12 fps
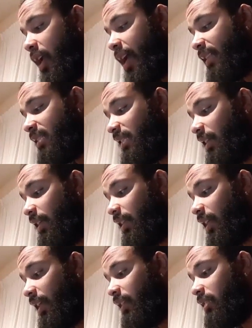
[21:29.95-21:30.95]
and seek
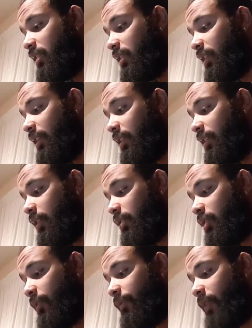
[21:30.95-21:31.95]
diligently till
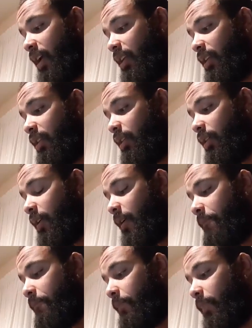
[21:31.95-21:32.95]
she find it?
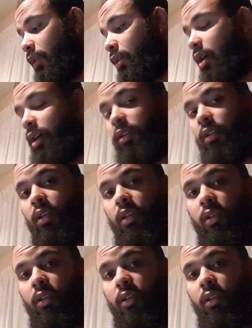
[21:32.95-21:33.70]
Gone.